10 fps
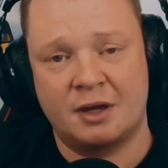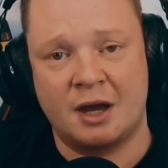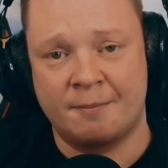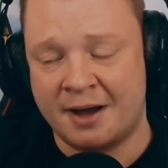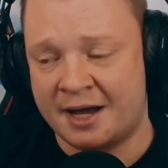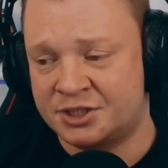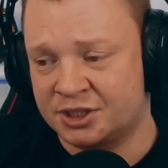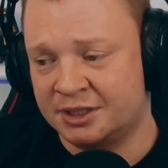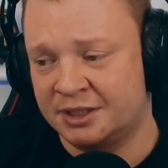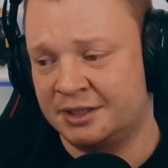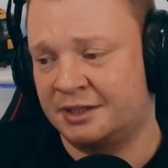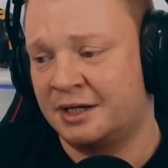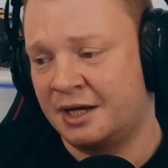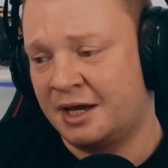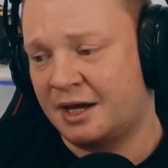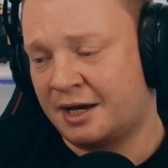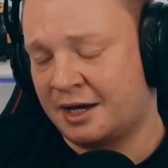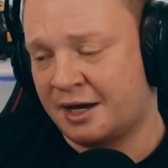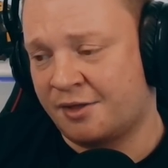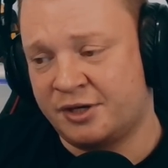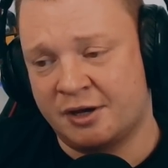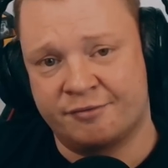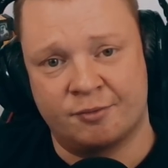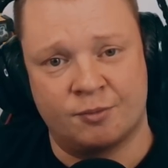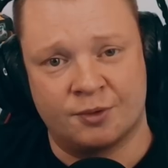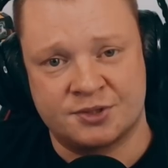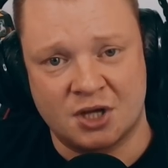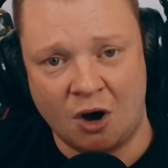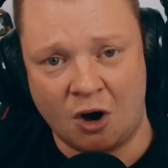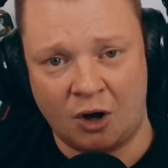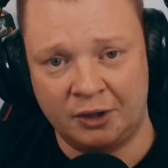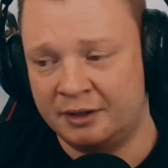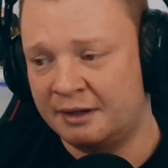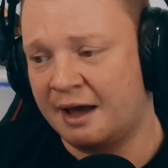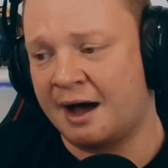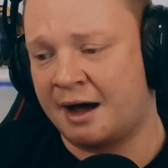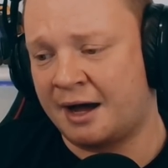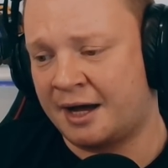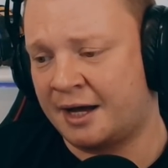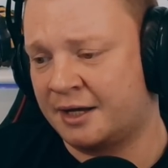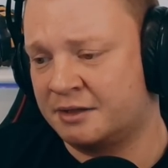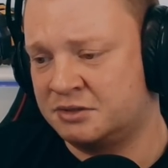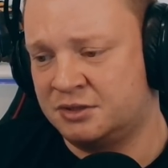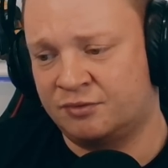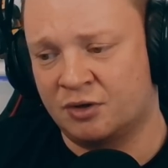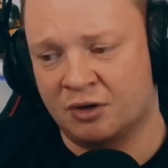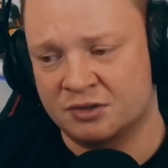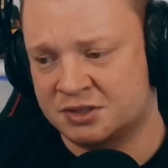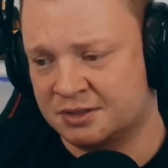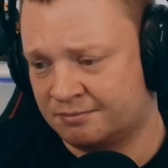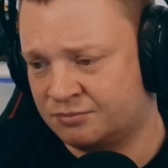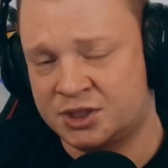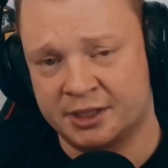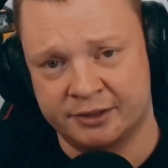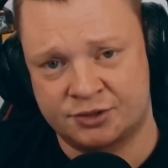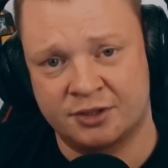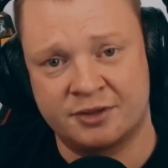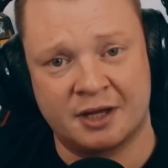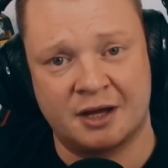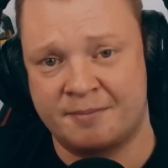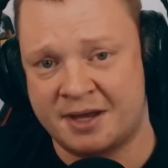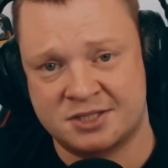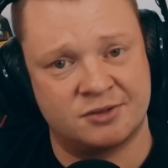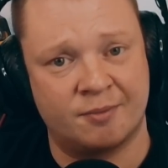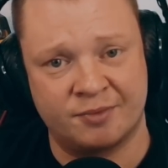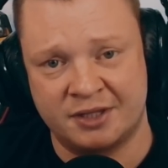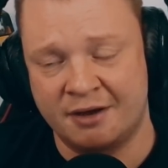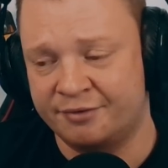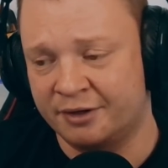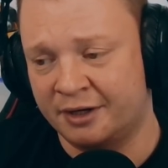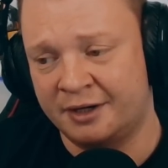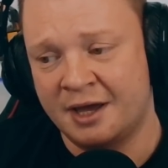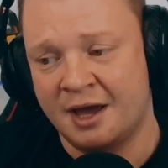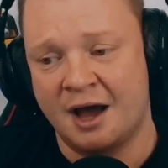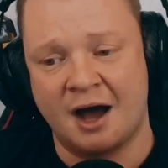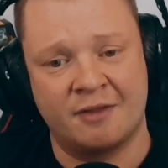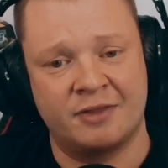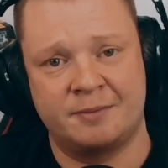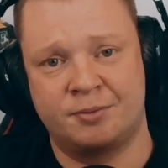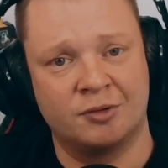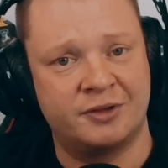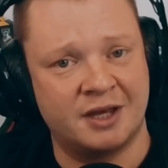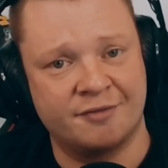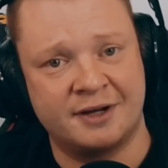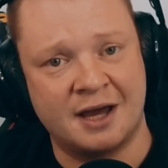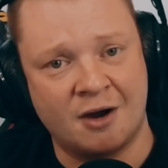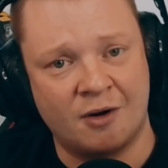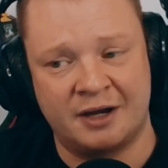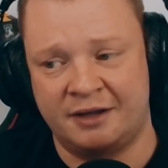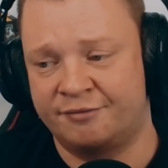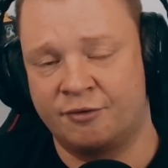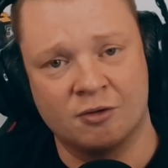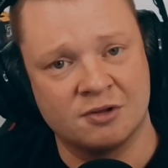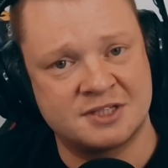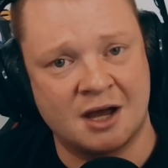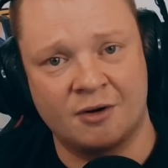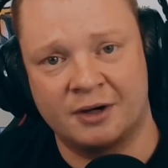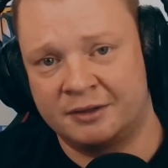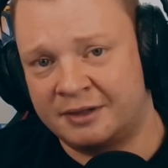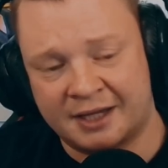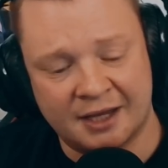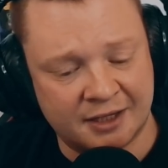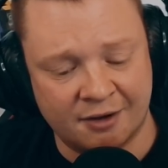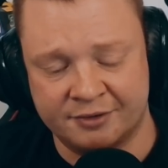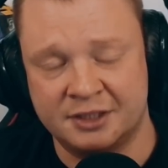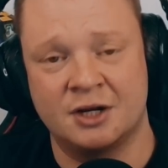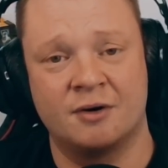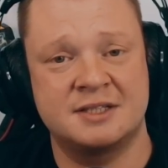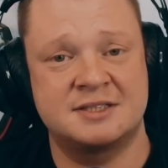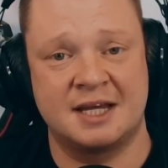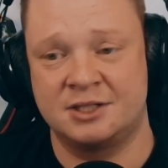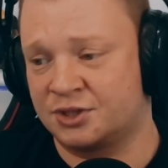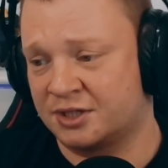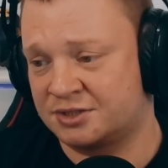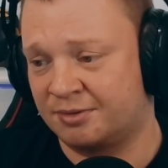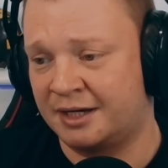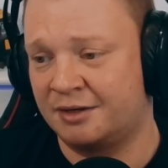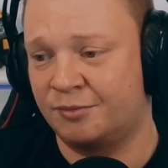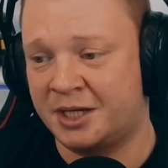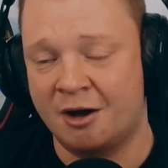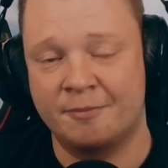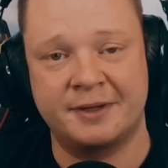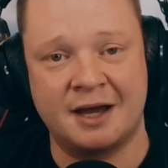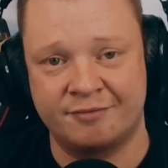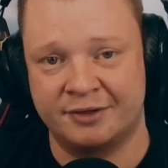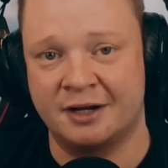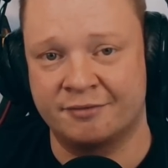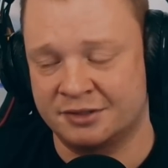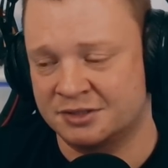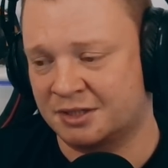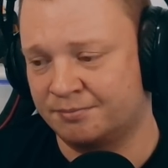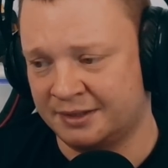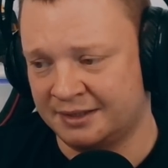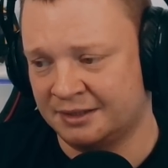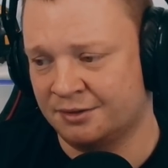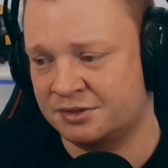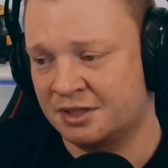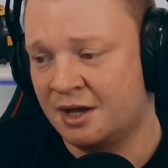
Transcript: Imagine the oven was on and you've got some children that are messing around with the oven, and they pull the oven out and it falls out and they get covered. You know, it's dangerous, right? We can't be having ovens completely loose.